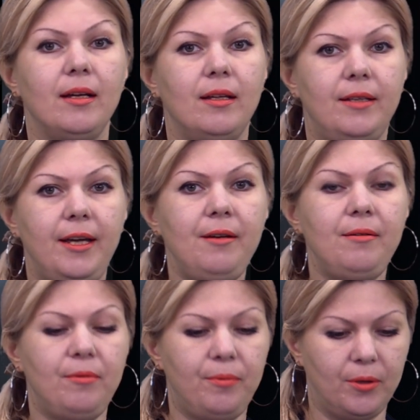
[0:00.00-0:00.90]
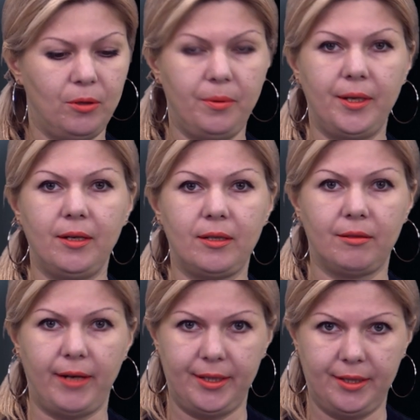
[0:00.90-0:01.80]
The following
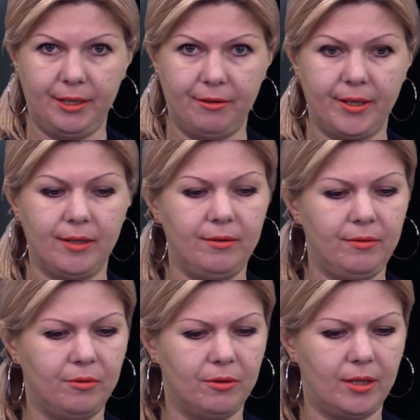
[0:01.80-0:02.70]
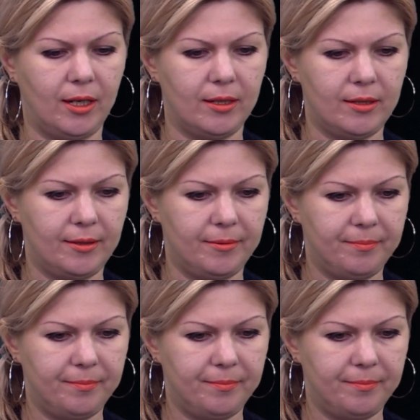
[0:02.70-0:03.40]
criterion for us.